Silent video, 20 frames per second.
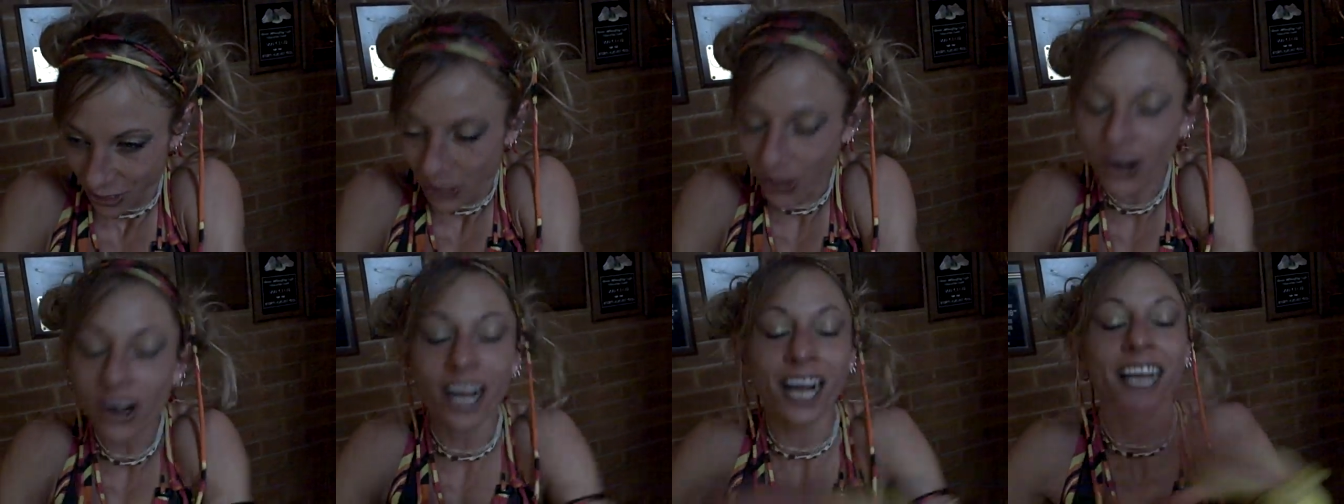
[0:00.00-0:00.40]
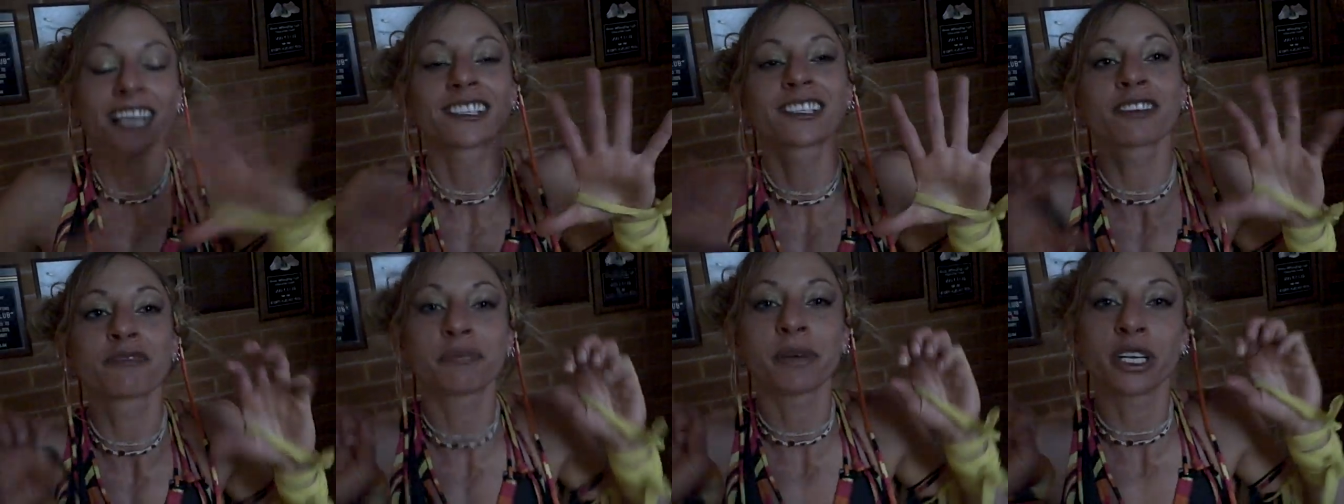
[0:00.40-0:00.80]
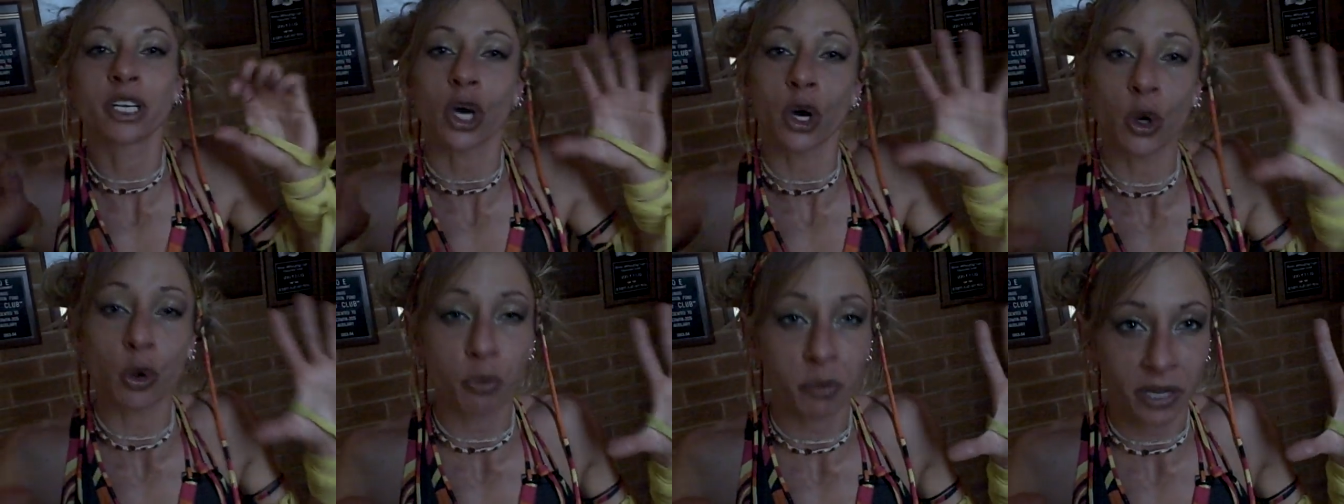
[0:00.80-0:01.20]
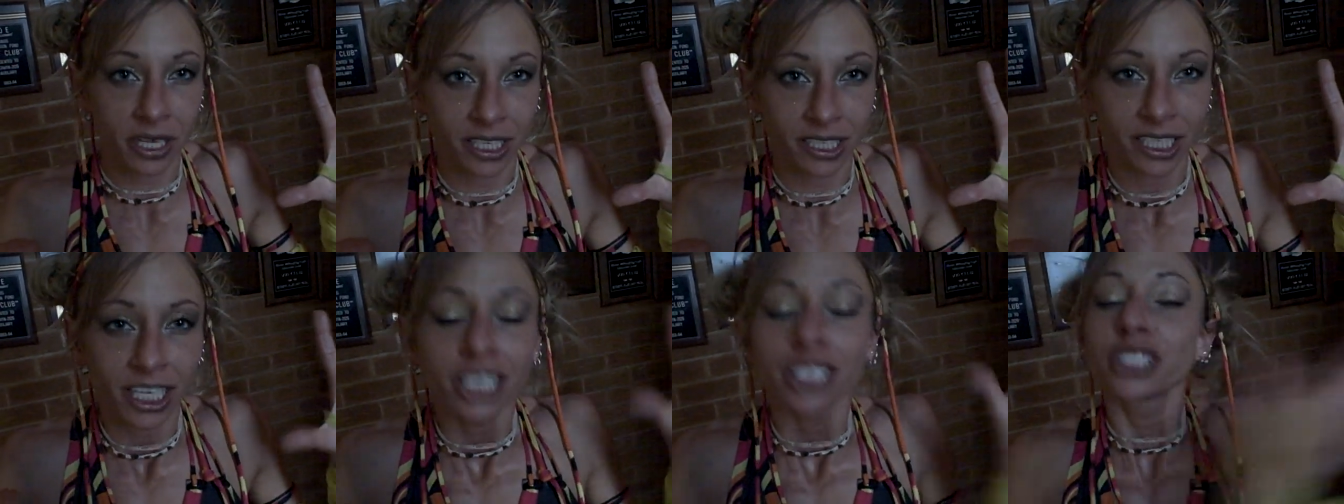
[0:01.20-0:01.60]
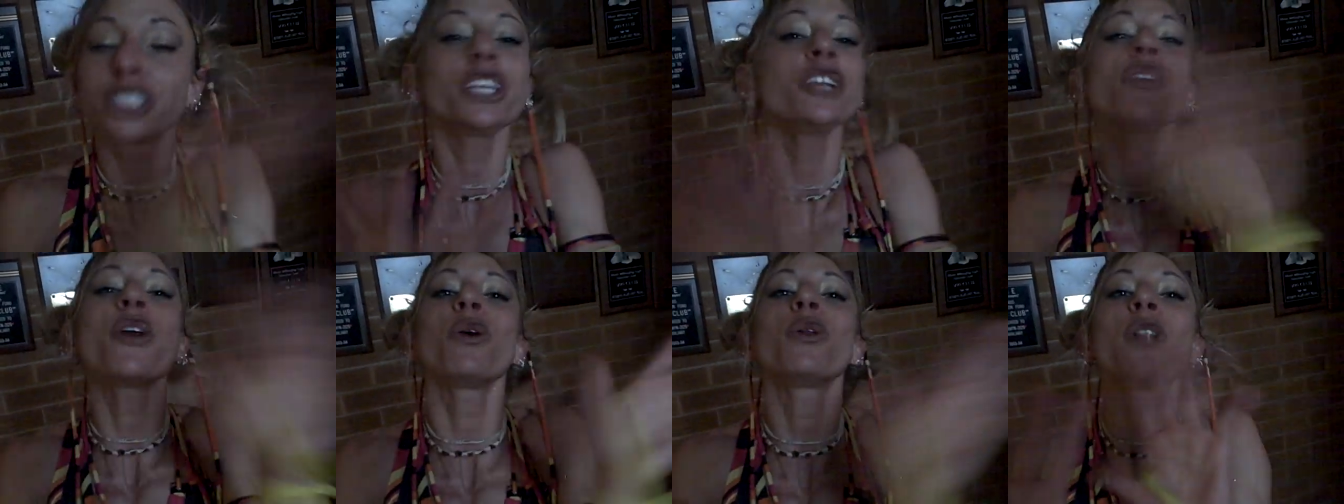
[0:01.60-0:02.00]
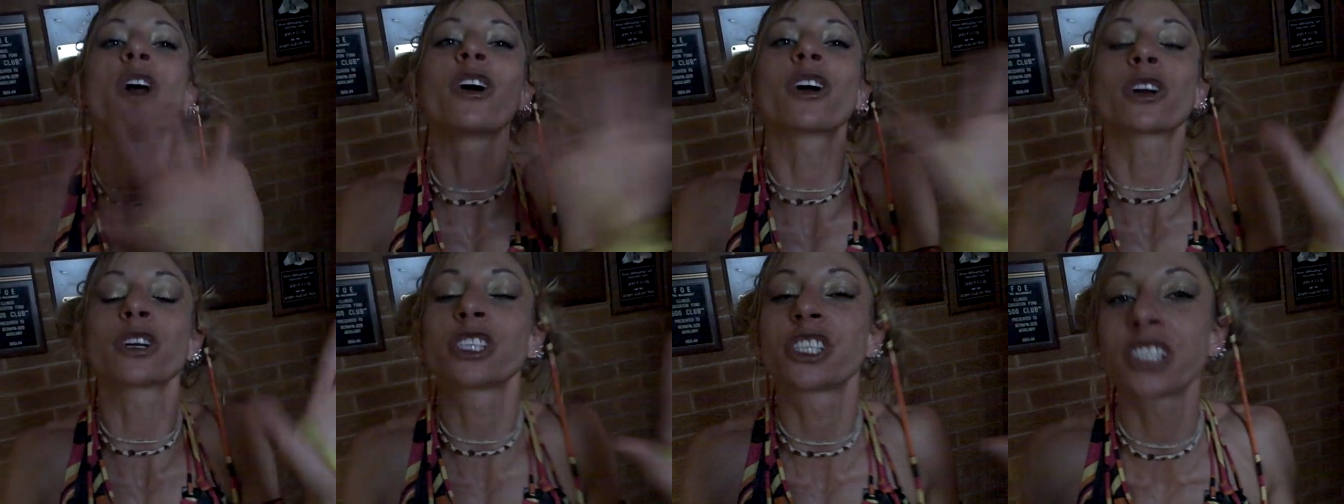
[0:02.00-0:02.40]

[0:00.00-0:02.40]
Her eyes have been opened. She no longer